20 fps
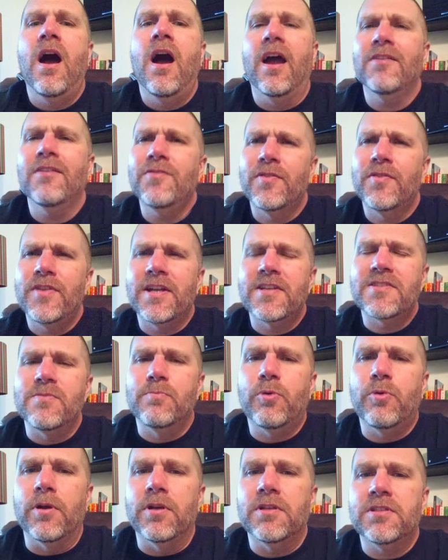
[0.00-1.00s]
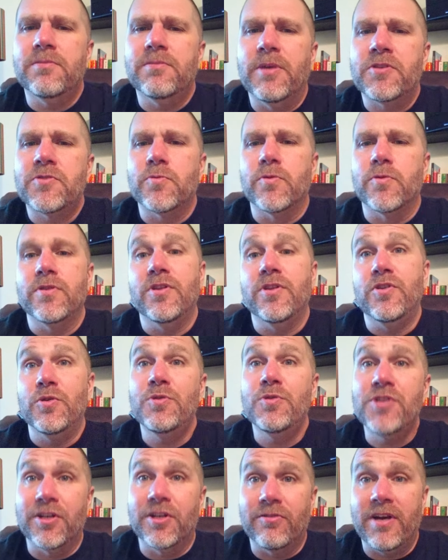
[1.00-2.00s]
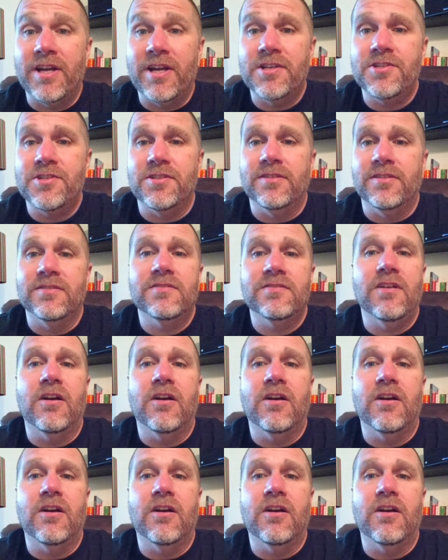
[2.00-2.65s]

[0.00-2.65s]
I also think it's important to make sure the new generations